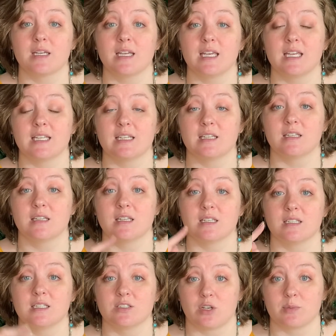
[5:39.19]
in the
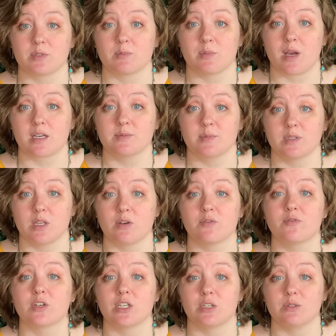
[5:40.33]
description box below
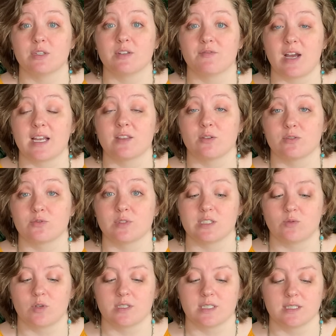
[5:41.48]
for you to find those
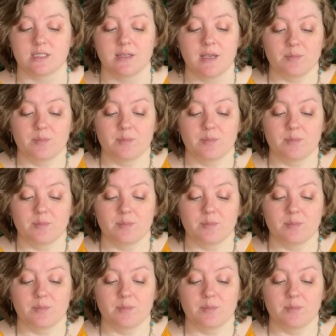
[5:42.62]
resources.